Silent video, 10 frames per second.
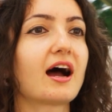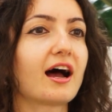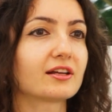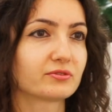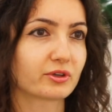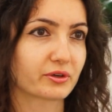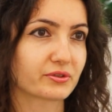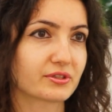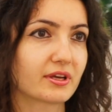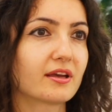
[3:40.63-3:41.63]

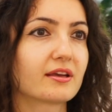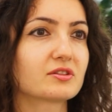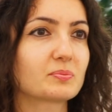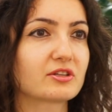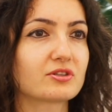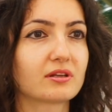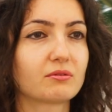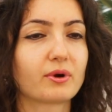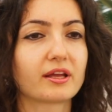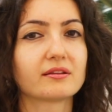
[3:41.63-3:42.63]
advocacy, especially
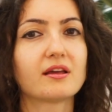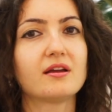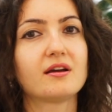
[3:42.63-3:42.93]
when